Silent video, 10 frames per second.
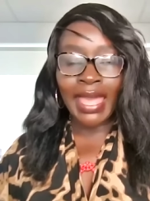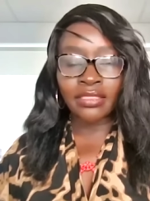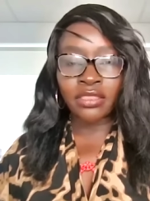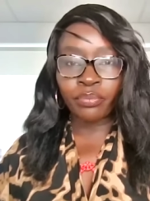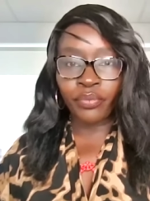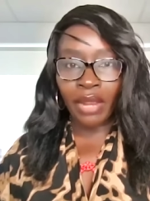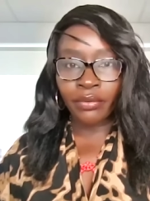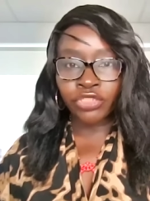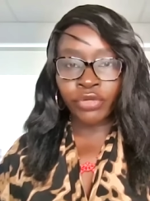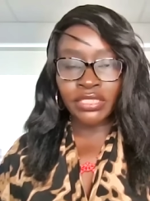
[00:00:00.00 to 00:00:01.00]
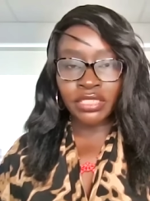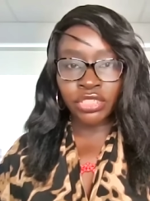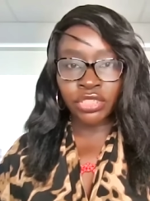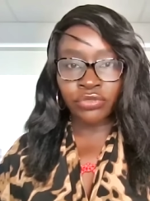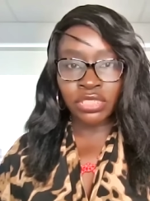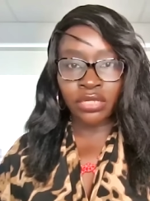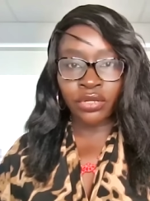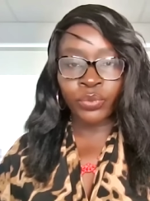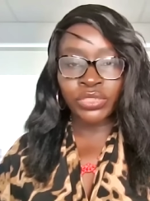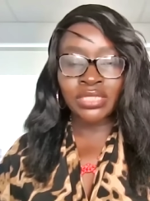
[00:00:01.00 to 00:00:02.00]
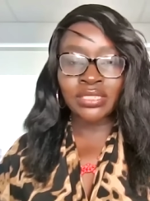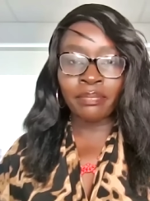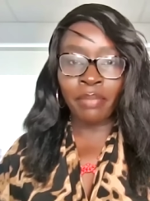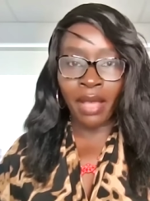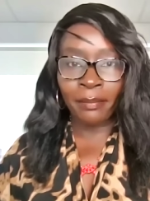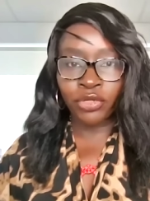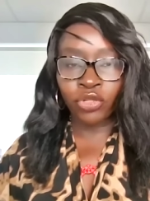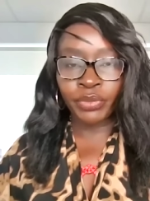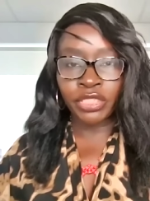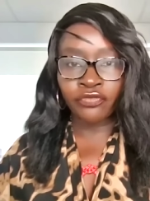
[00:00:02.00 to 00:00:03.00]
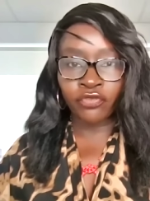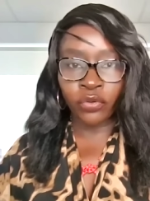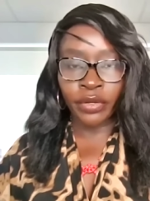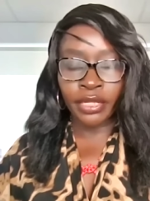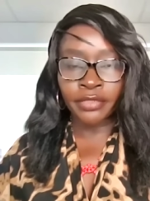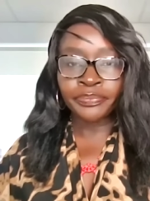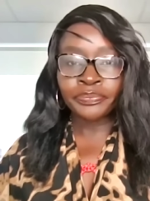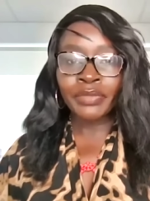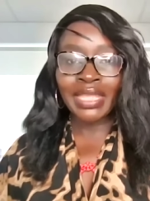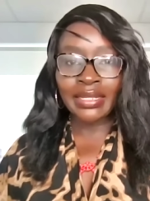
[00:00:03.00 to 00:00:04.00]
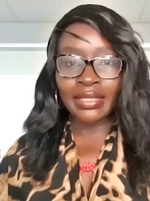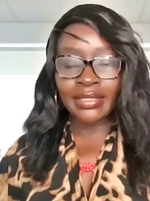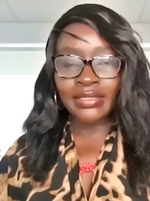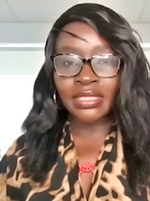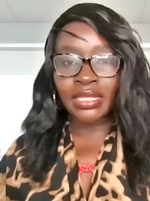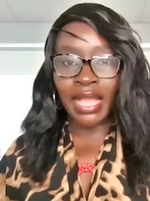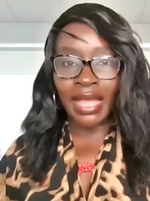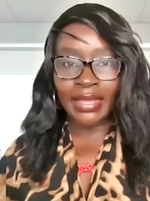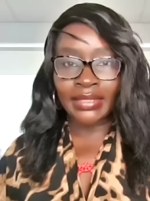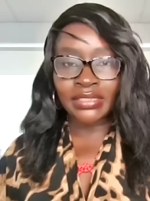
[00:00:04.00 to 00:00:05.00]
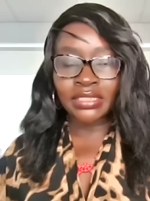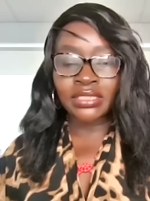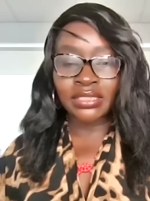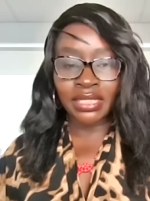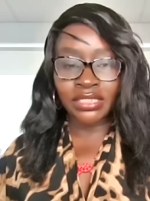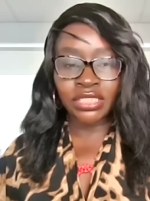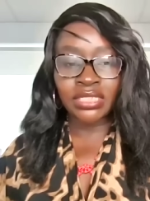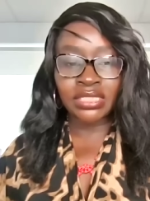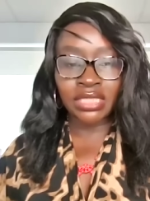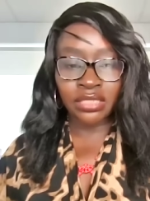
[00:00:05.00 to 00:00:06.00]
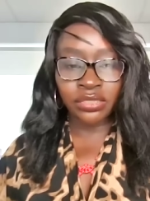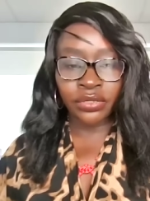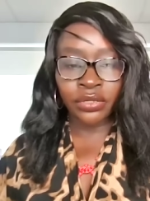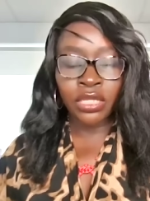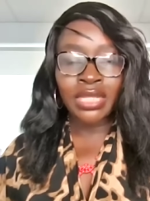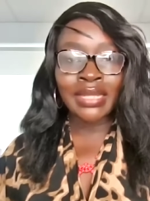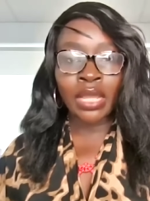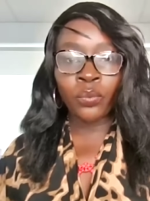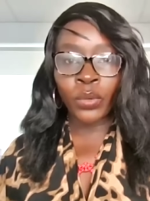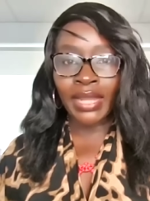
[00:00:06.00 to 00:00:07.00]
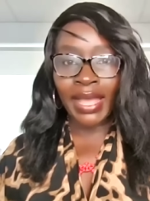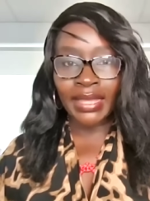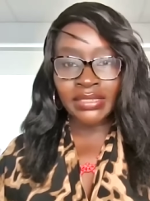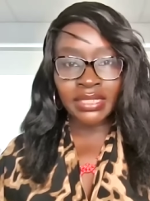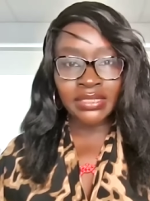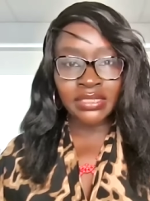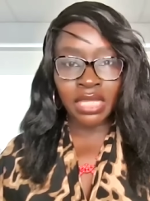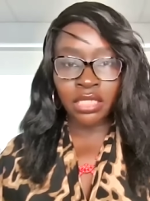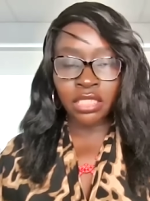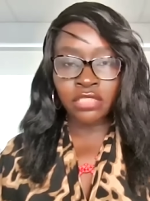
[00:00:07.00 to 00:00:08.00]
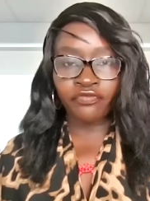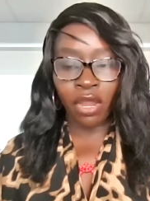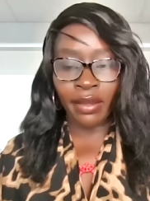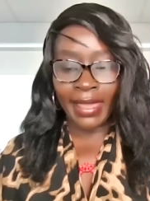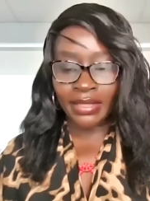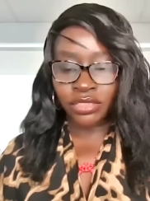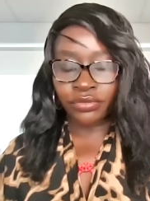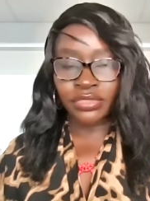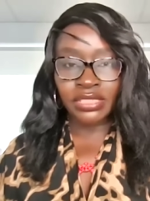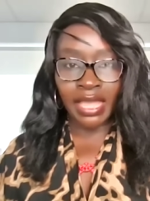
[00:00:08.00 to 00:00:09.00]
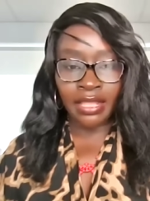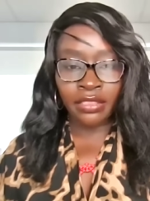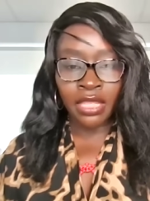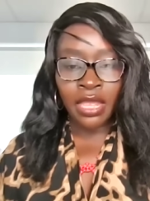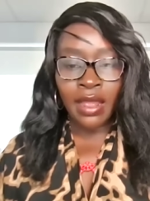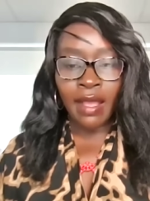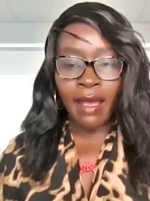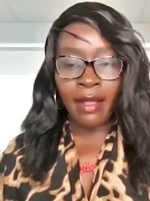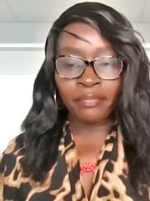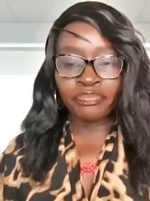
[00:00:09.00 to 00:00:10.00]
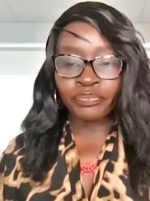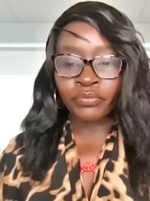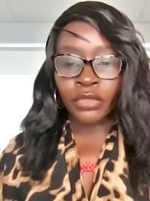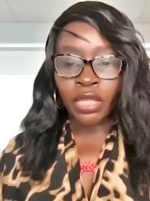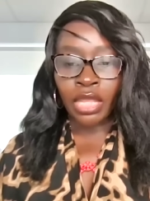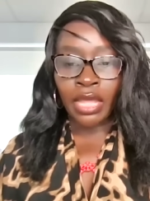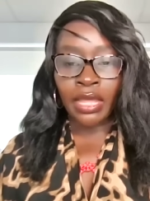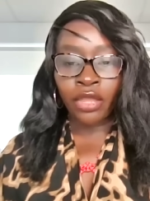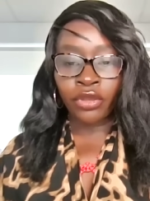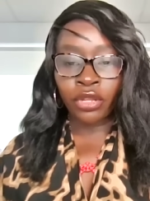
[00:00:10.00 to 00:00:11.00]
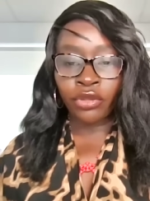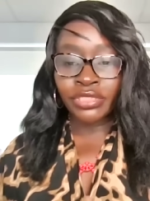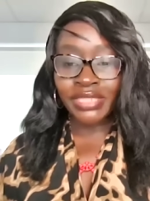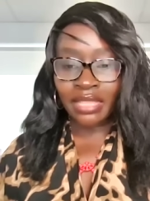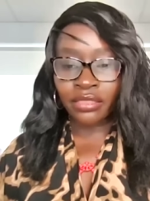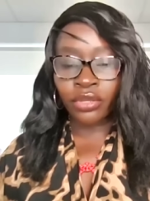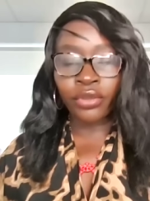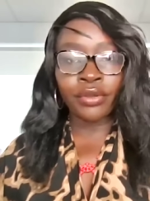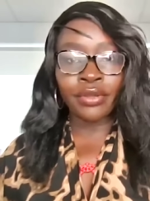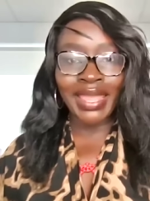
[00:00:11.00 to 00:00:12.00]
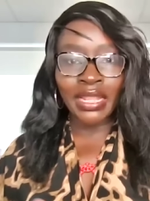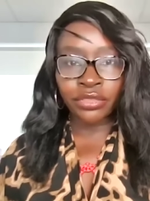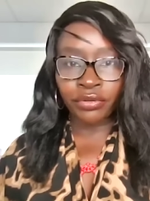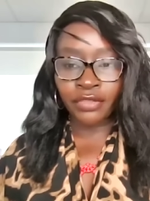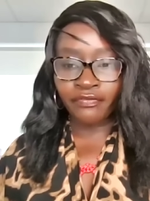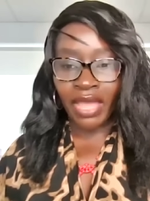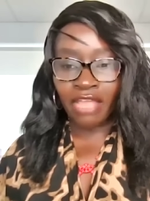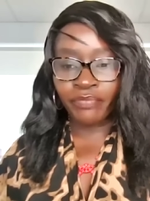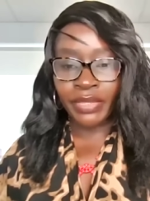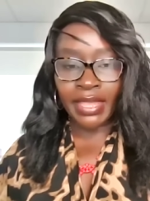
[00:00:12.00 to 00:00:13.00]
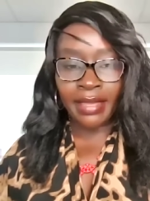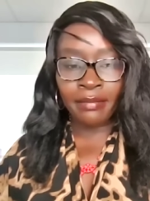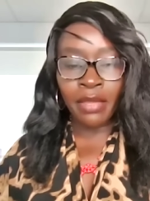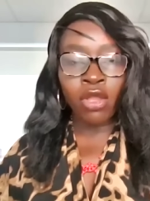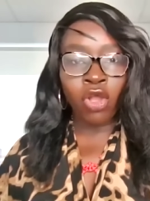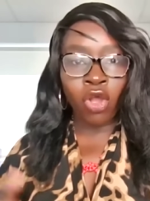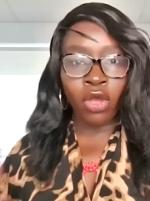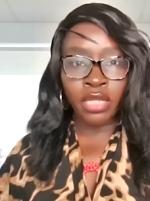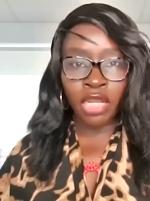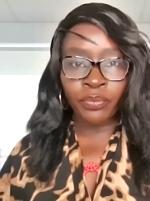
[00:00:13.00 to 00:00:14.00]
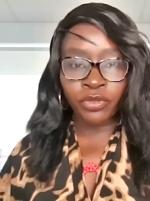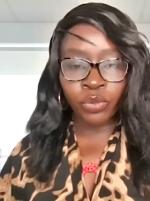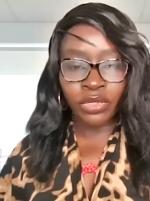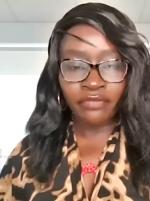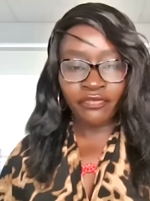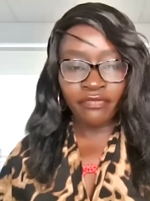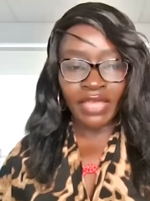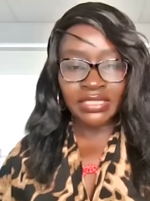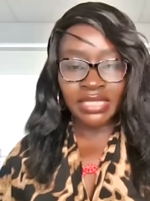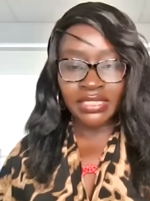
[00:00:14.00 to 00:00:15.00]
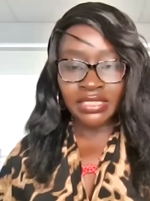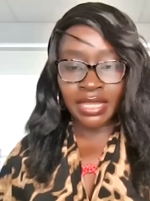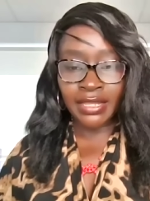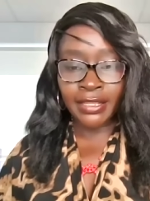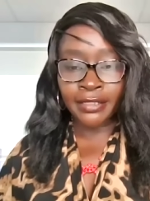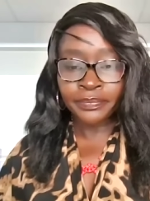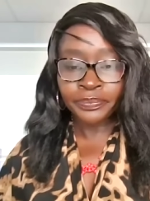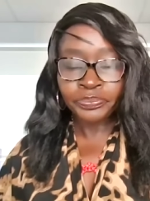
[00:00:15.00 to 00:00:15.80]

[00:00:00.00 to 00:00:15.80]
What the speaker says: at the Broward Transitional Center, which is in Pompano Beach, Florida. It is an ICE detention center. Now, what ICE has stated as far as her death, her death occurred 8:35 p.m. on April 25th, as I stated.